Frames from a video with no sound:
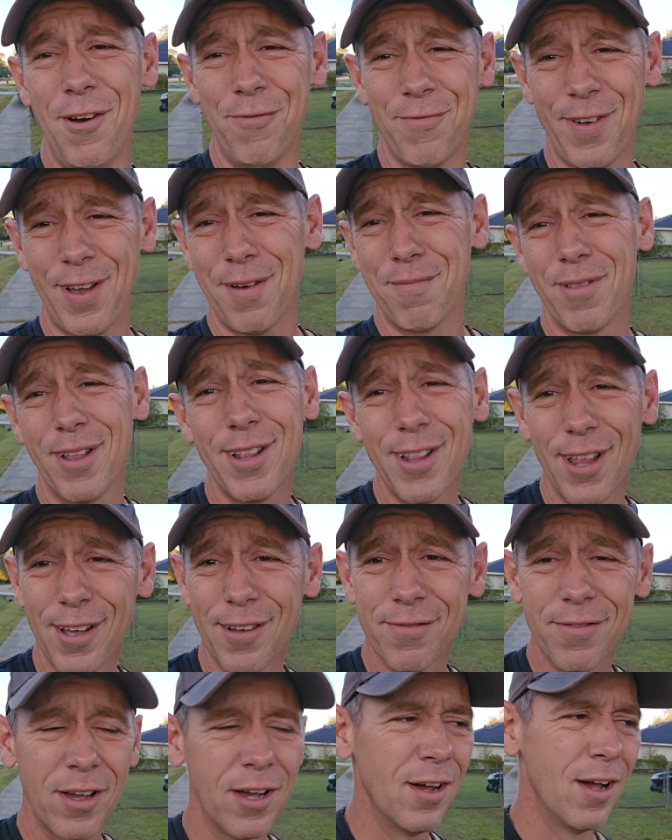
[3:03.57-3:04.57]
no family
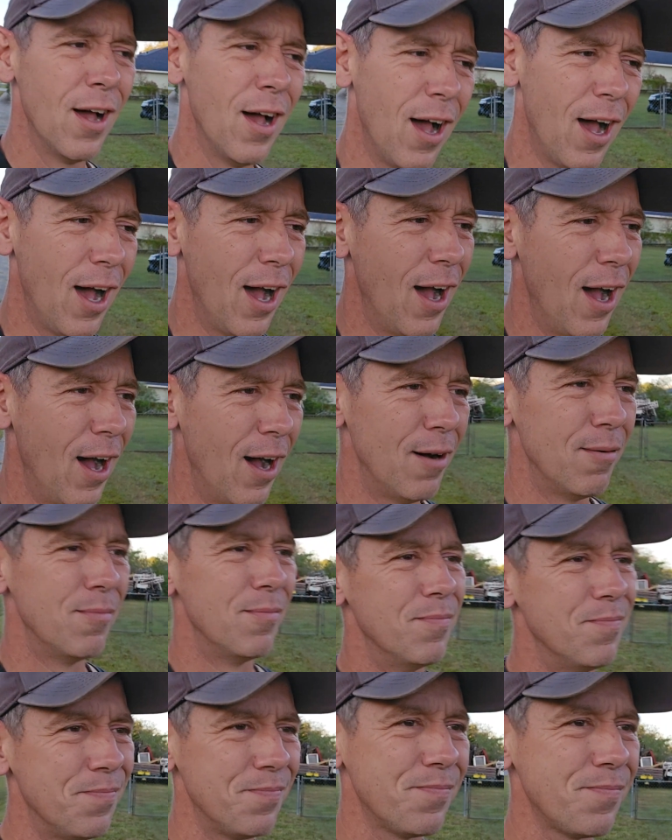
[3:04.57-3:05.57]
life. Um,
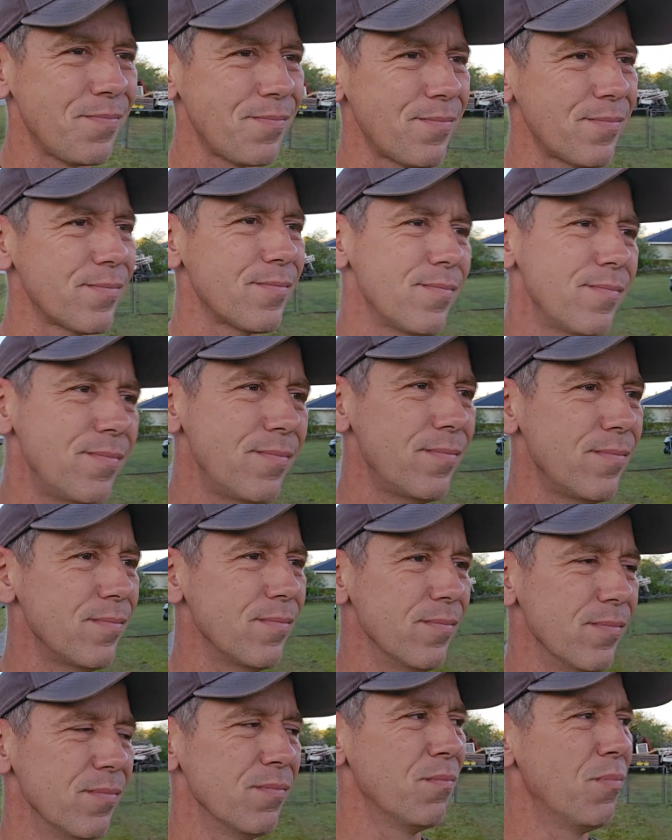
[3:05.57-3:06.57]

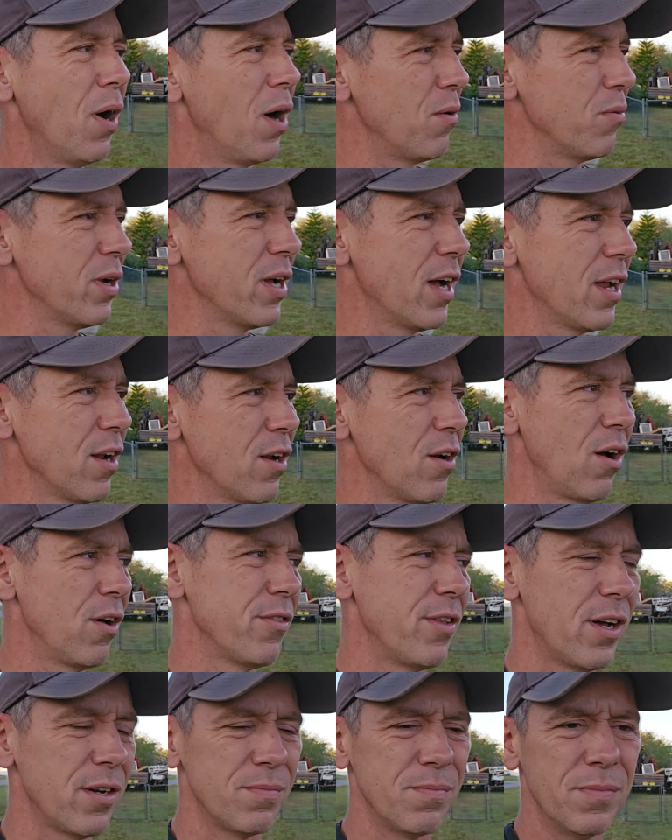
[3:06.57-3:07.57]
but we got it all
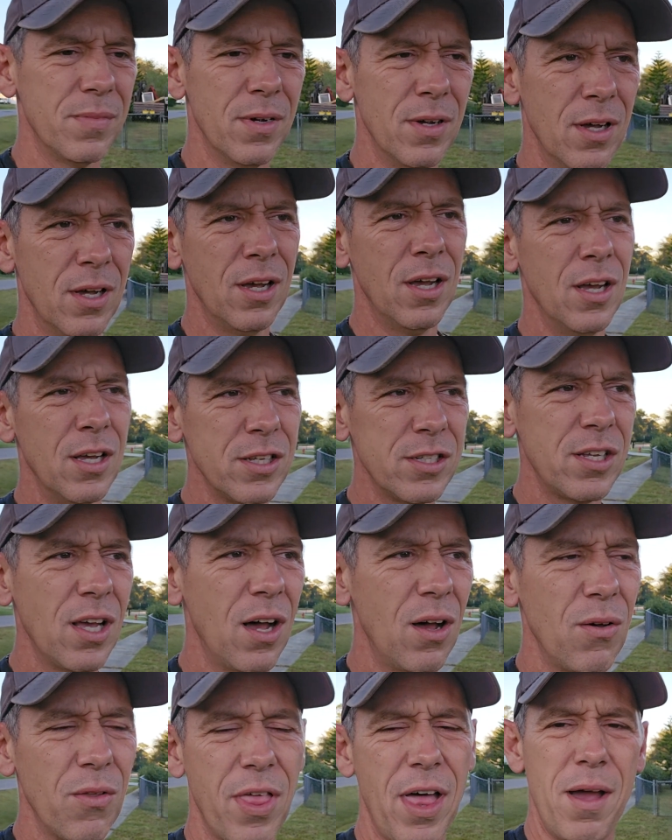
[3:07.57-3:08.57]
done.
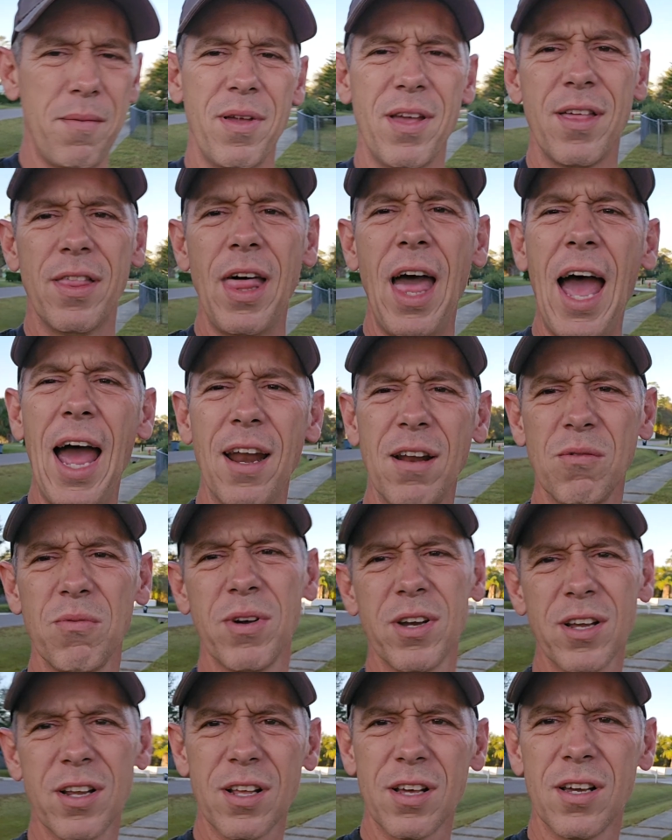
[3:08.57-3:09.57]
So, that being that,
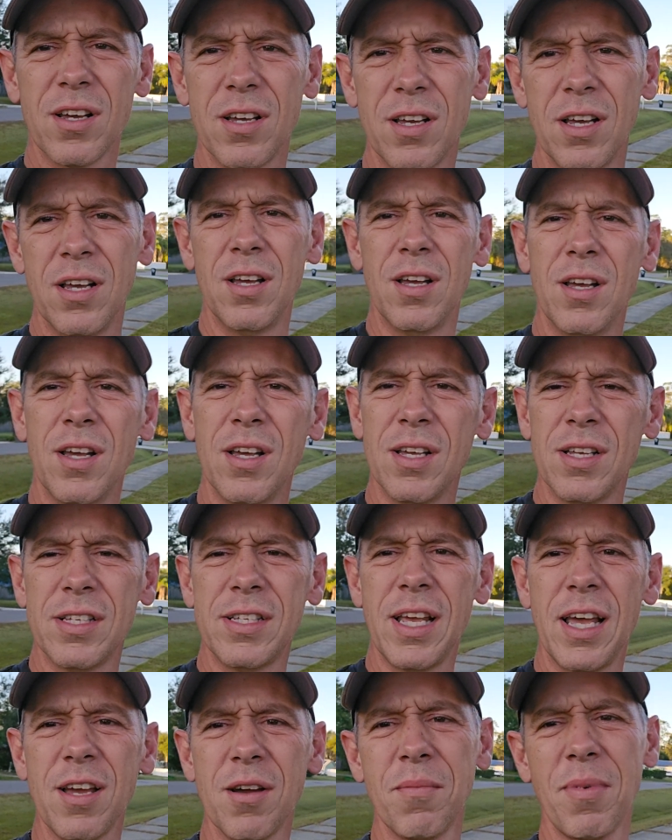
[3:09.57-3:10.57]
we're going to
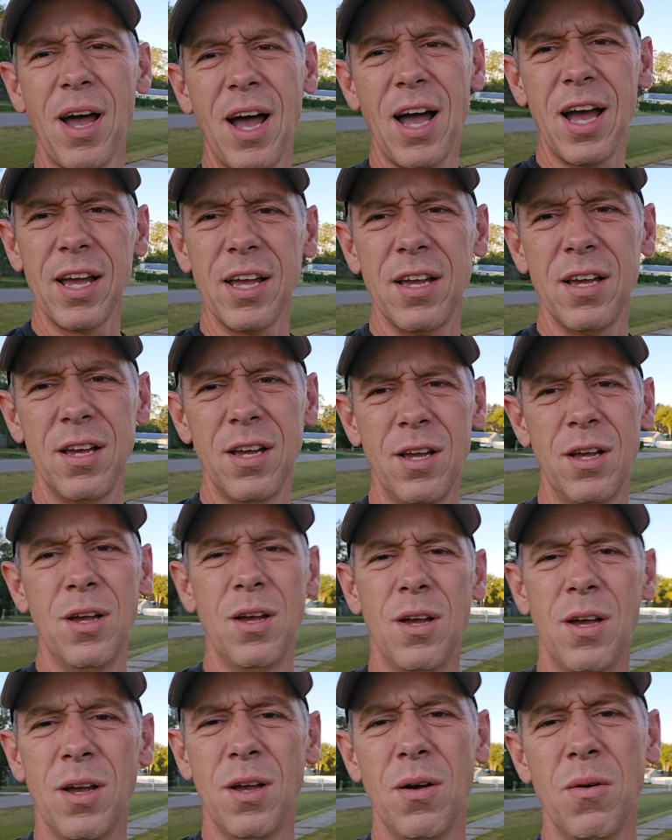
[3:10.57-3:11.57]
say goodbye.
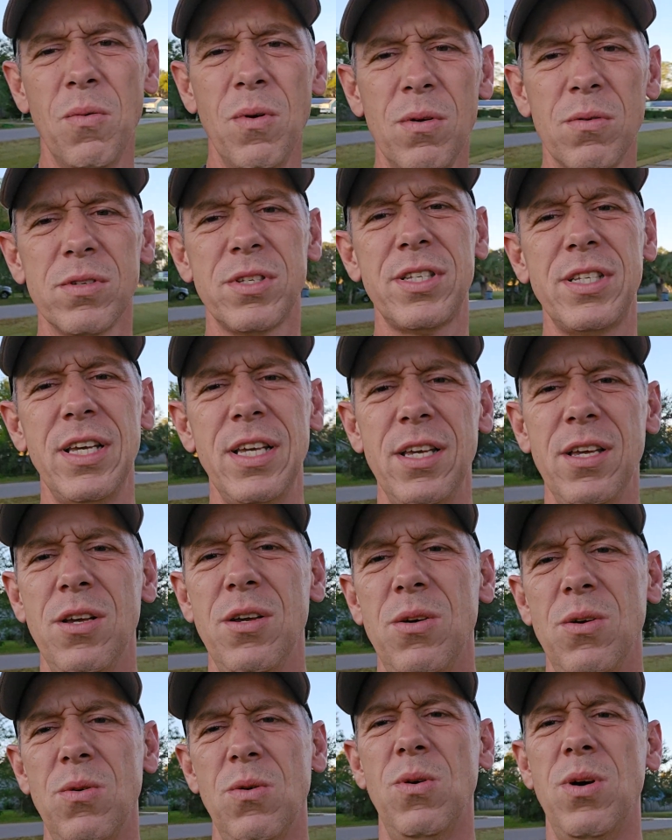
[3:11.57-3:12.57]
We will see
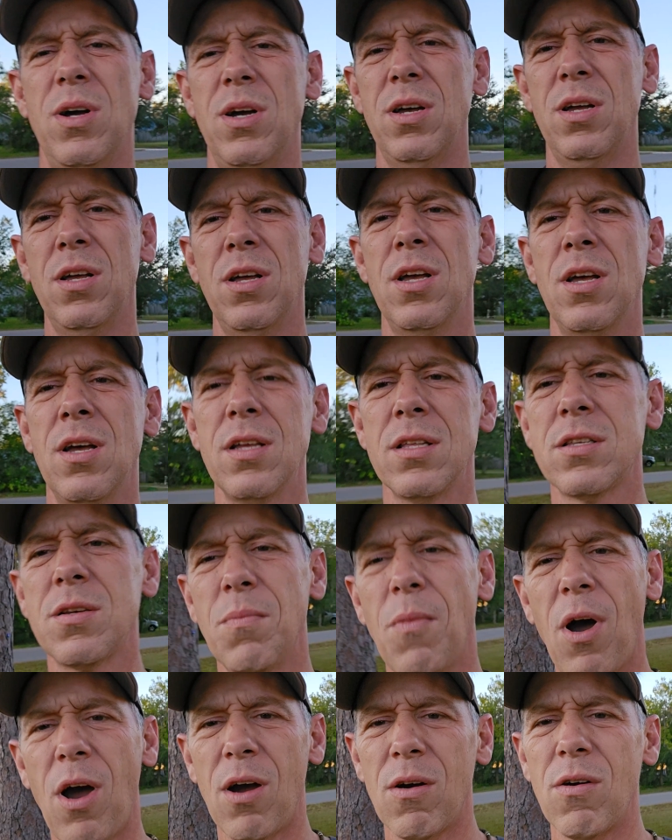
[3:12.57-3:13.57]
you
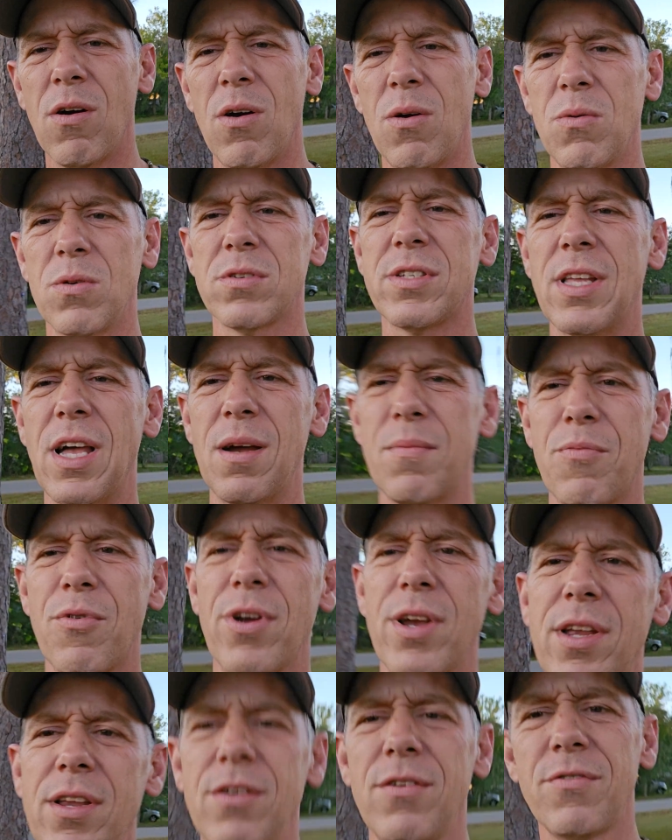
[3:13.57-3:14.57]
tomorrow. We'll start
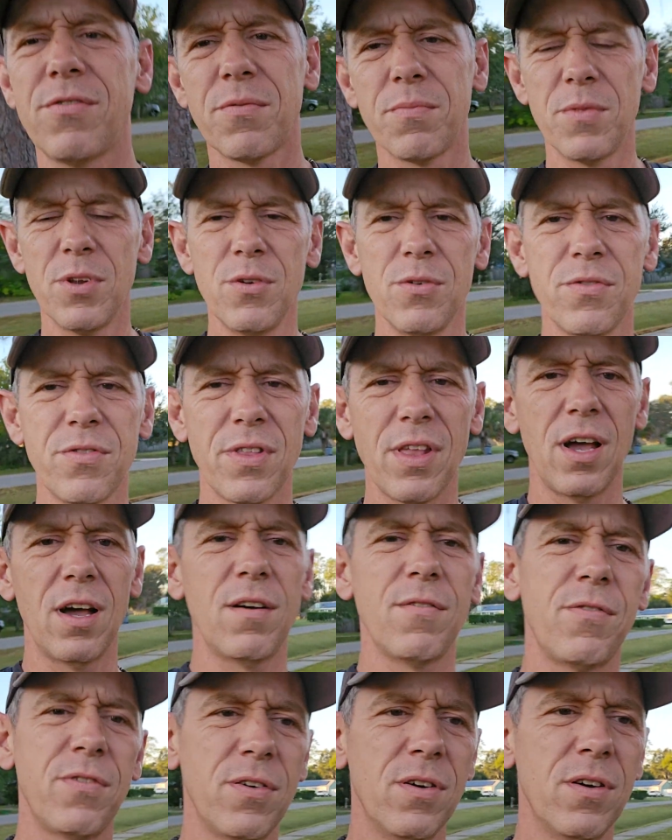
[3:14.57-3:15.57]
bringing you some new stuff.